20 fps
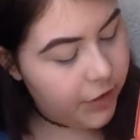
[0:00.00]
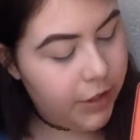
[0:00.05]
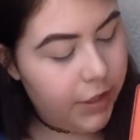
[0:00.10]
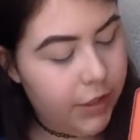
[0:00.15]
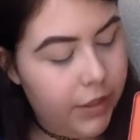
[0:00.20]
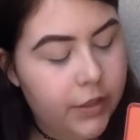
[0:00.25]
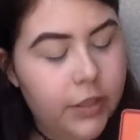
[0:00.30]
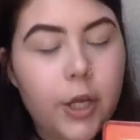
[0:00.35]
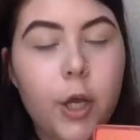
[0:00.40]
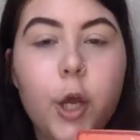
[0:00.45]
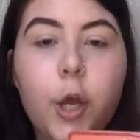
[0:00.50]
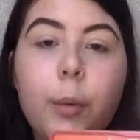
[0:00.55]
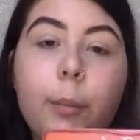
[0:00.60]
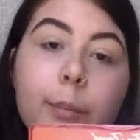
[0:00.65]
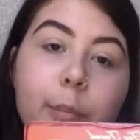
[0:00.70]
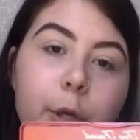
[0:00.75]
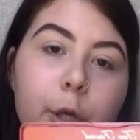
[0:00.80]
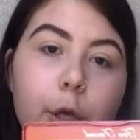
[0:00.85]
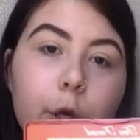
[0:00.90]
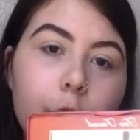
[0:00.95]
is
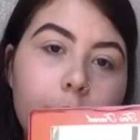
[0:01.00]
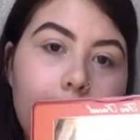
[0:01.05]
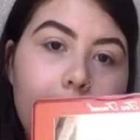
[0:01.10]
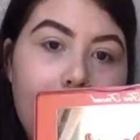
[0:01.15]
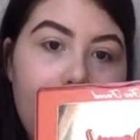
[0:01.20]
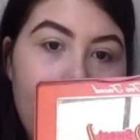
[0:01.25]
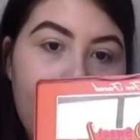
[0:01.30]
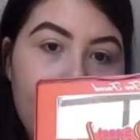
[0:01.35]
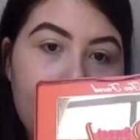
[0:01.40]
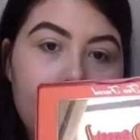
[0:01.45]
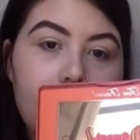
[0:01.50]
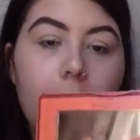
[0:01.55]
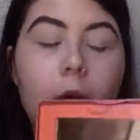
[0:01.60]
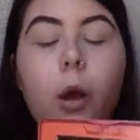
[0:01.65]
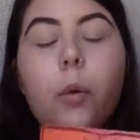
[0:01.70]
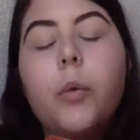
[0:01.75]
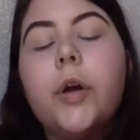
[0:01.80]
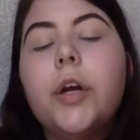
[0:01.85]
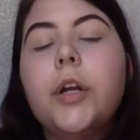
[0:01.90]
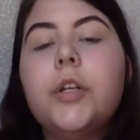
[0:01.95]
Puree,
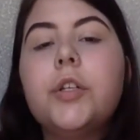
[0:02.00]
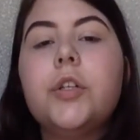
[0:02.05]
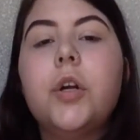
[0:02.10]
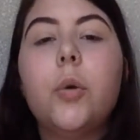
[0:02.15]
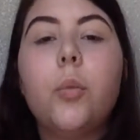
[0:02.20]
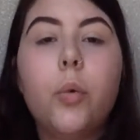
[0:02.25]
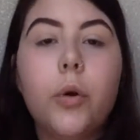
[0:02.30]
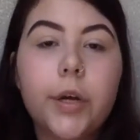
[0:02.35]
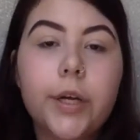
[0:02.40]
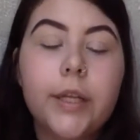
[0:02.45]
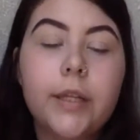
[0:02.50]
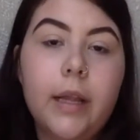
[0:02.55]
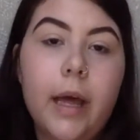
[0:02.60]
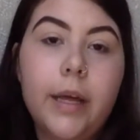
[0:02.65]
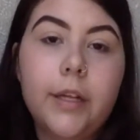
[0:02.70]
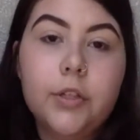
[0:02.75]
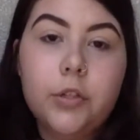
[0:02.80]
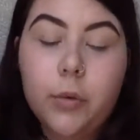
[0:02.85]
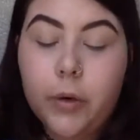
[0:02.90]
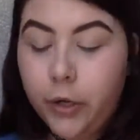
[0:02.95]
and we're going to start working that
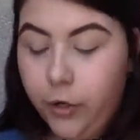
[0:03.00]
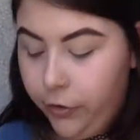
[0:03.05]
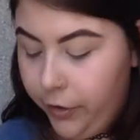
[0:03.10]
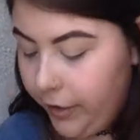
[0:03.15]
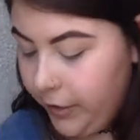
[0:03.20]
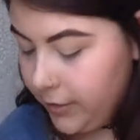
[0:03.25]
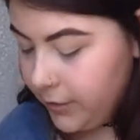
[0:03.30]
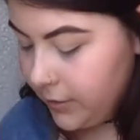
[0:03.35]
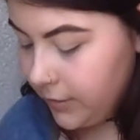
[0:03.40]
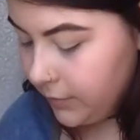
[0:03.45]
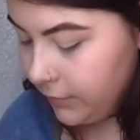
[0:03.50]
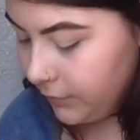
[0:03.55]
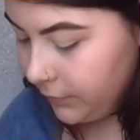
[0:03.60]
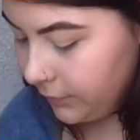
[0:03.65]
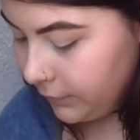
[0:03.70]
into our crease.